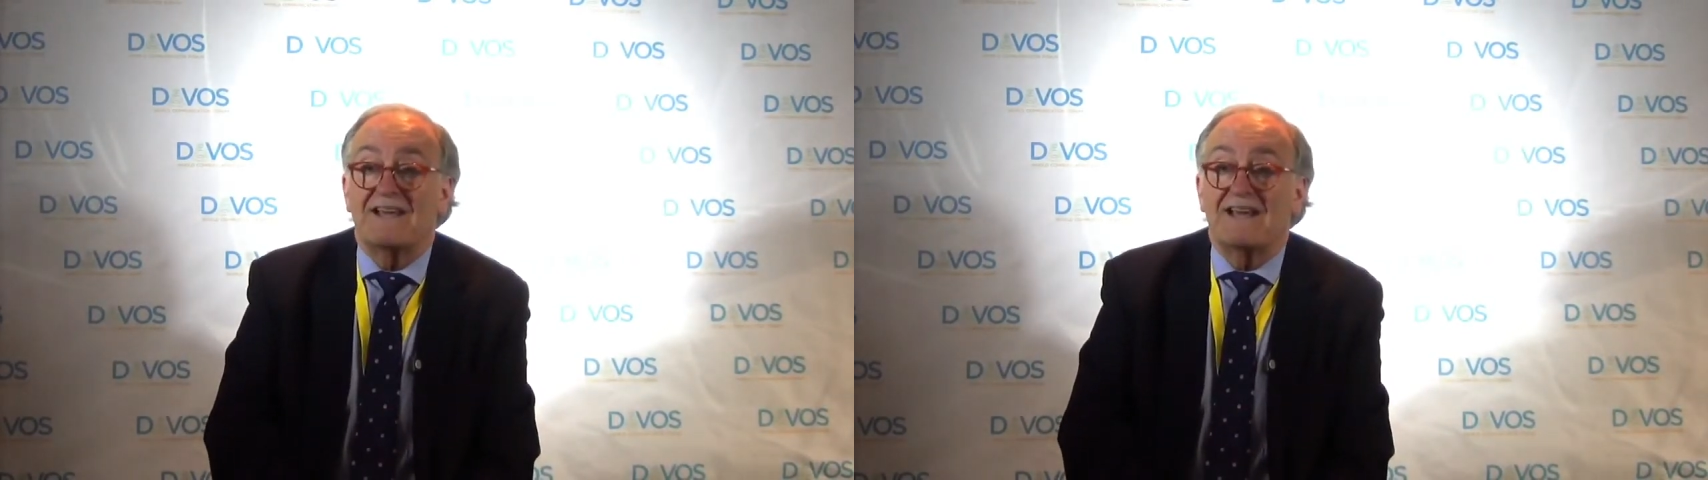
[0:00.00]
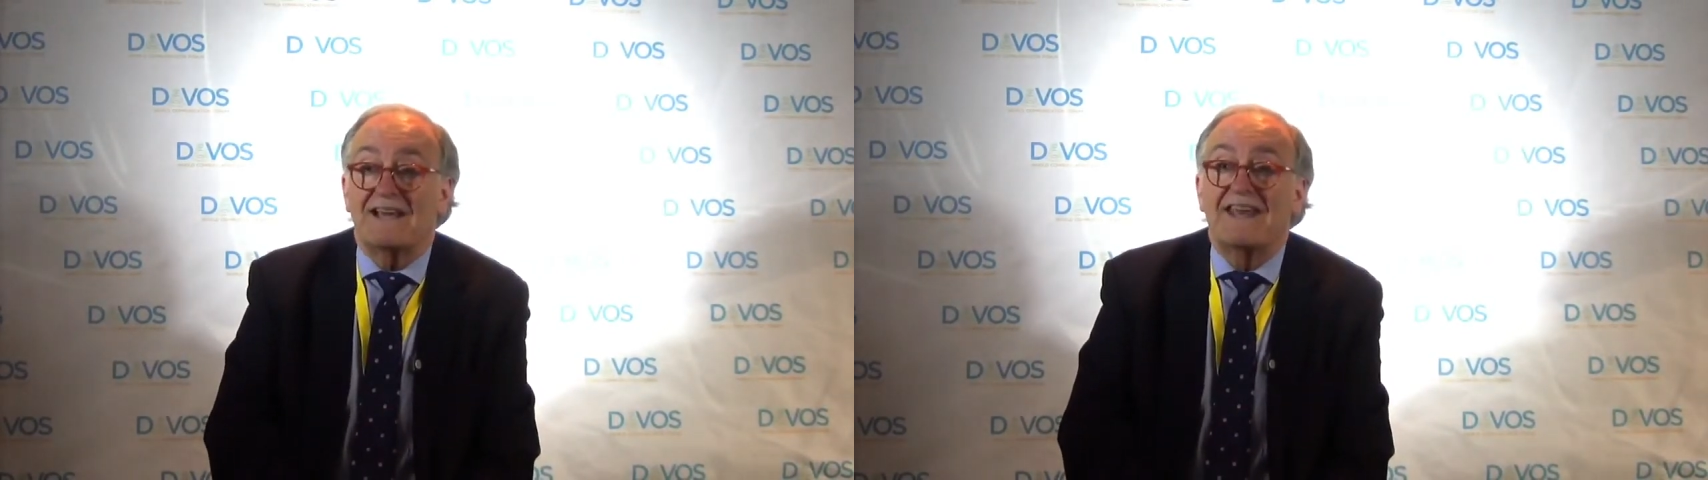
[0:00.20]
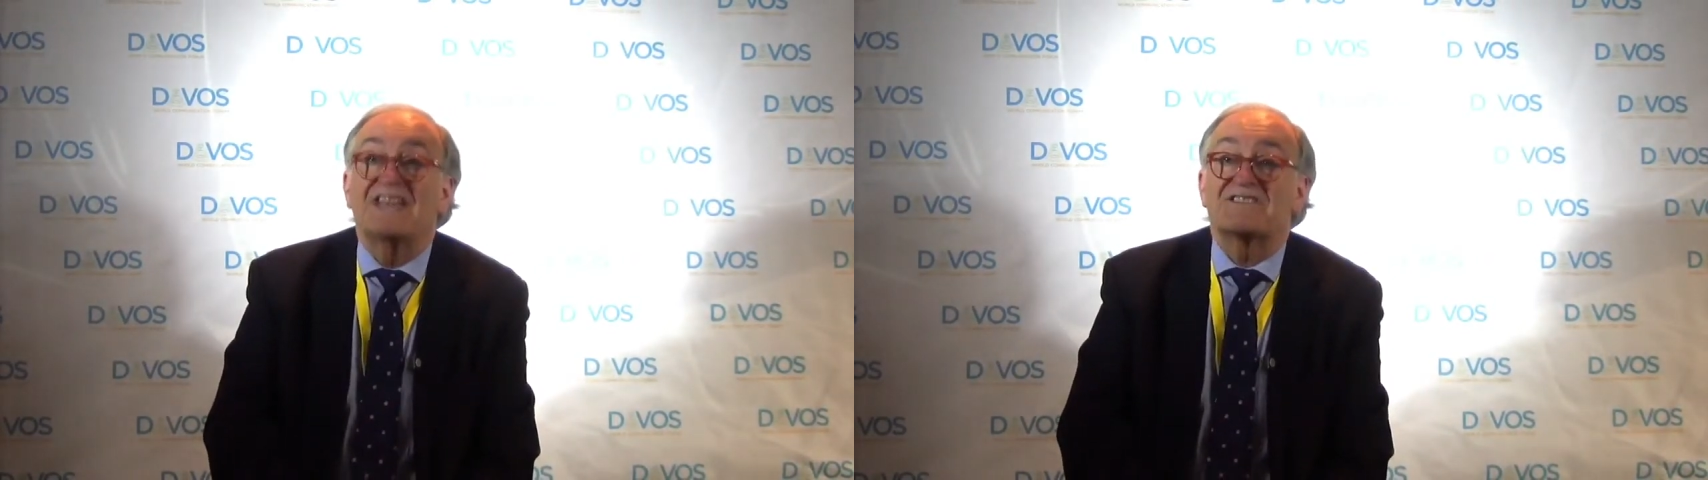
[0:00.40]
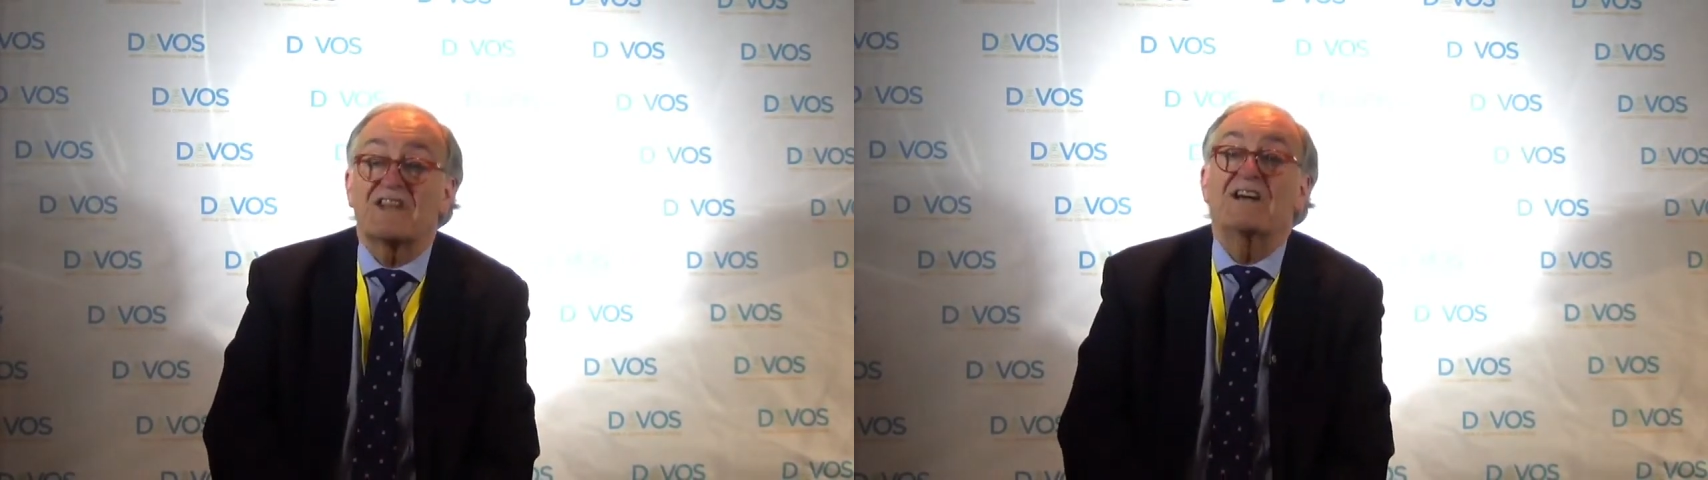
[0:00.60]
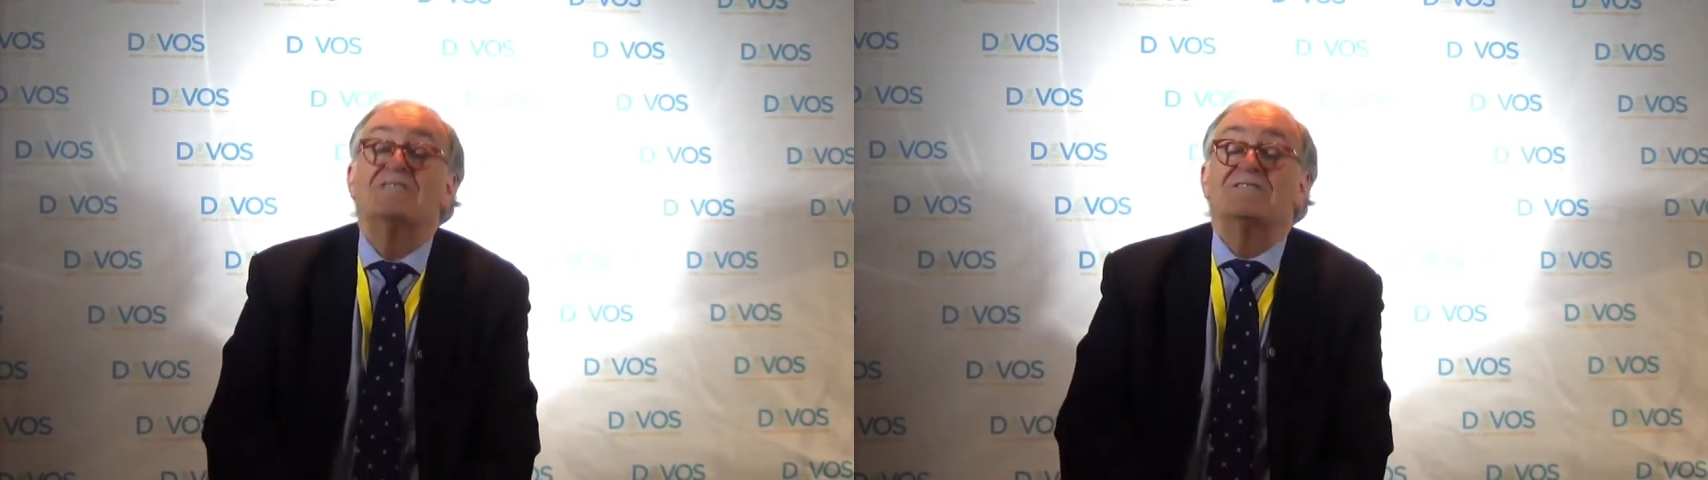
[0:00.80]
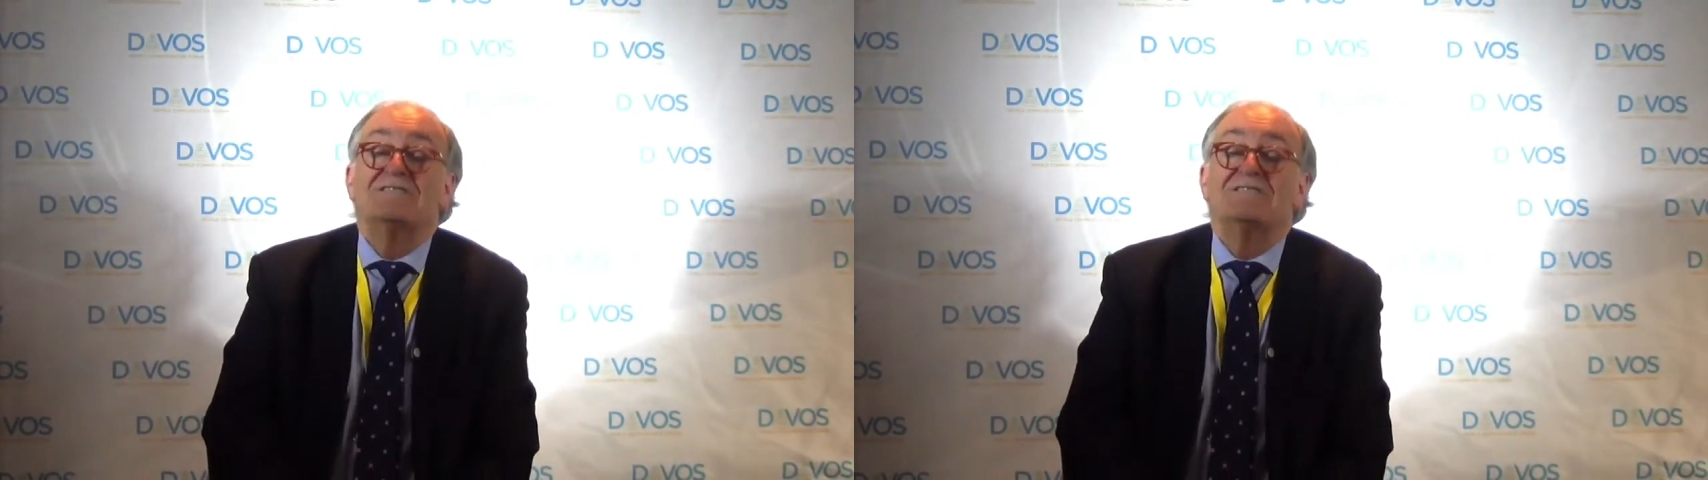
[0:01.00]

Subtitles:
an extra